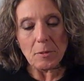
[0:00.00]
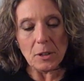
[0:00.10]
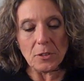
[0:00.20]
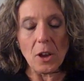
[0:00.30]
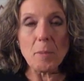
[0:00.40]

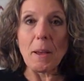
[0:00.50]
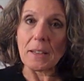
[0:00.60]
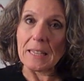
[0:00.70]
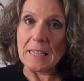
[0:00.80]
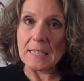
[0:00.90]
We're going to talk
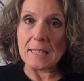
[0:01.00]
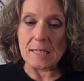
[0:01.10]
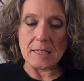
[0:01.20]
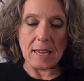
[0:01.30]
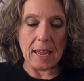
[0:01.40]
about kids
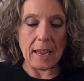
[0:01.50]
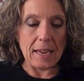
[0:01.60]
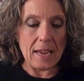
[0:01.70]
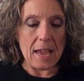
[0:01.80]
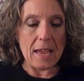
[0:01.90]

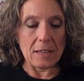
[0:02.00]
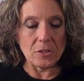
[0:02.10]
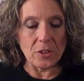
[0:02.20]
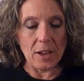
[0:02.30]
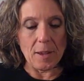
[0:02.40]
today,
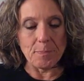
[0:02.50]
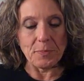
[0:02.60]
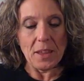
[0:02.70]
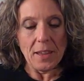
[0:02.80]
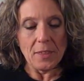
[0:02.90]
and um,
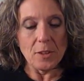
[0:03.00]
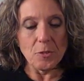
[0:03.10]
the